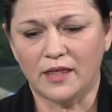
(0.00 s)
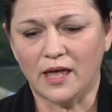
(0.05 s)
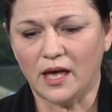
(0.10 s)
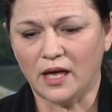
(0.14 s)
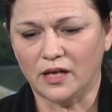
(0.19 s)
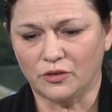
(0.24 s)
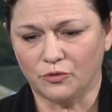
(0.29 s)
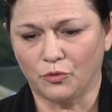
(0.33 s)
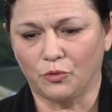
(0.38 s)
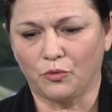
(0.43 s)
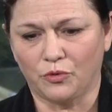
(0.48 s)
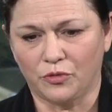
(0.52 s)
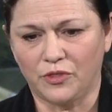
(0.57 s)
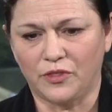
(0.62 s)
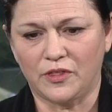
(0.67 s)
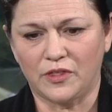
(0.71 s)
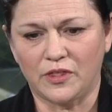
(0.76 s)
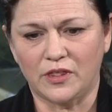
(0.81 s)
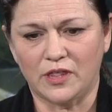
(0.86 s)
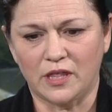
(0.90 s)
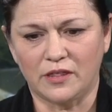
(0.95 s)

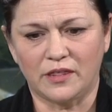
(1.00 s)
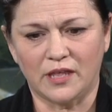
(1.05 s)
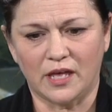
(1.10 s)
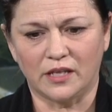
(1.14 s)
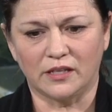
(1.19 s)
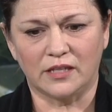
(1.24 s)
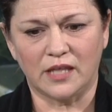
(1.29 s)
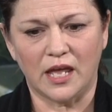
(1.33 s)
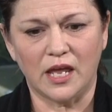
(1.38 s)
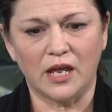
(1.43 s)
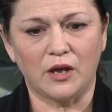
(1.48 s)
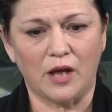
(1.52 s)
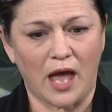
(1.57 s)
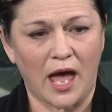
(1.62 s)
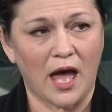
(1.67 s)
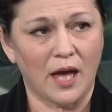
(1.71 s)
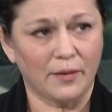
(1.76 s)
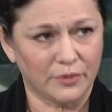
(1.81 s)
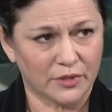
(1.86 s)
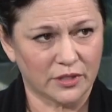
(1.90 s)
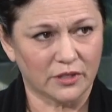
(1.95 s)
That they
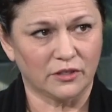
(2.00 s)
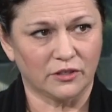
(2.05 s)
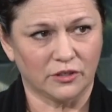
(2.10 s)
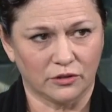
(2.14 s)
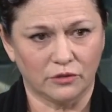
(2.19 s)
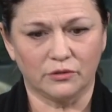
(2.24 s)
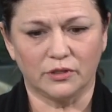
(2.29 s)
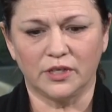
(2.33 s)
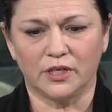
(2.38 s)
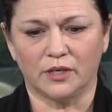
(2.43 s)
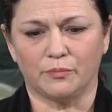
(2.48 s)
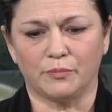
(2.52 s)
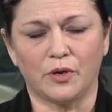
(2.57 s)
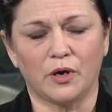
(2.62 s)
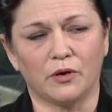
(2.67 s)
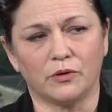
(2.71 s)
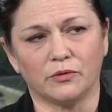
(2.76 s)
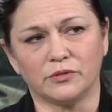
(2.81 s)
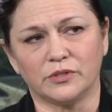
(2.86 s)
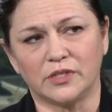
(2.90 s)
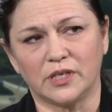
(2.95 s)
absolutely
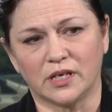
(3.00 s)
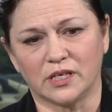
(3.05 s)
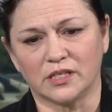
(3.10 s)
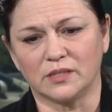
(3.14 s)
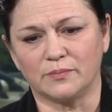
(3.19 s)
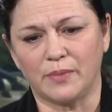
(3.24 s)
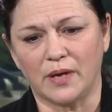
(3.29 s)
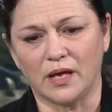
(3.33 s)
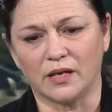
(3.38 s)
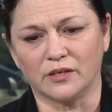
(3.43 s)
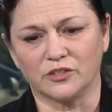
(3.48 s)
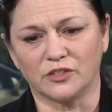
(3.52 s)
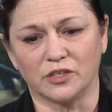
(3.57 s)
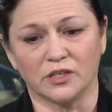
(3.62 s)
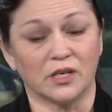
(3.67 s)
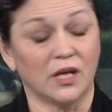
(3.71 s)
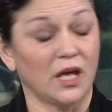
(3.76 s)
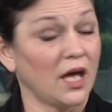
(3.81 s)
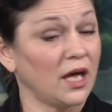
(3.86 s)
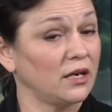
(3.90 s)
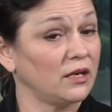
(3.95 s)
opposed expansion,
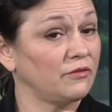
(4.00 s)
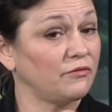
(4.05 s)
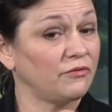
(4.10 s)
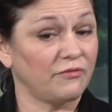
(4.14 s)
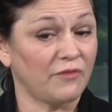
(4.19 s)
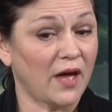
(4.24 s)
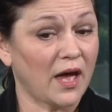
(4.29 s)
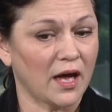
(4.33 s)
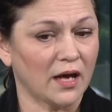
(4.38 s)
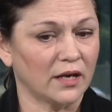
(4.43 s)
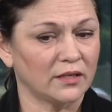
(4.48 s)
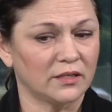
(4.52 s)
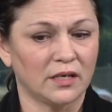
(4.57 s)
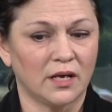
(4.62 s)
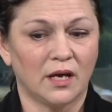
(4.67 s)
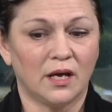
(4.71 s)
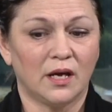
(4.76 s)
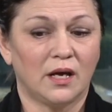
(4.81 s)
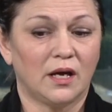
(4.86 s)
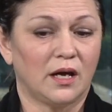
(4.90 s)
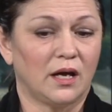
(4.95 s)
and in fact,
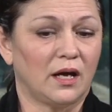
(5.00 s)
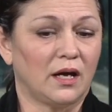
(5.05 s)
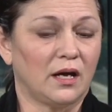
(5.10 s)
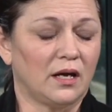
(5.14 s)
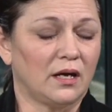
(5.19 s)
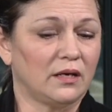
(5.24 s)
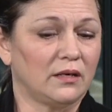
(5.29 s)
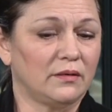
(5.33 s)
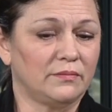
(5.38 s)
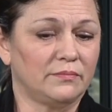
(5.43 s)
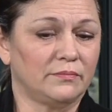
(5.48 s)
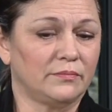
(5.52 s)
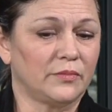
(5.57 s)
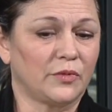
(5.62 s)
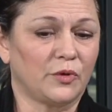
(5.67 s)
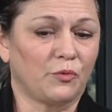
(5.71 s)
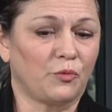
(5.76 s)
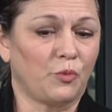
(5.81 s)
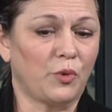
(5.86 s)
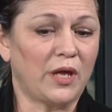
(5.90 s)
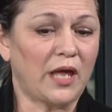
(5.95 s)

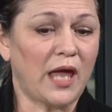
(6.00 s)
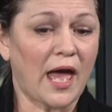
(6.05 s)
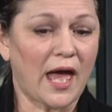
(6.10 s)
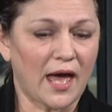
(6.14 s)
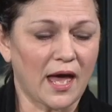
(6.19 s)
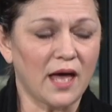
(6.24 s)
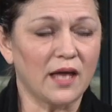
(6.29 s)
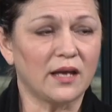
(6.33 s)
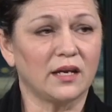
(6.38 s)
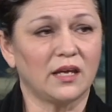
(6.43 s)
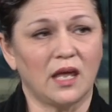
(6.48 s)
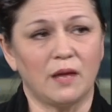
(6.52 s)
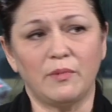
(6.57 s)
we had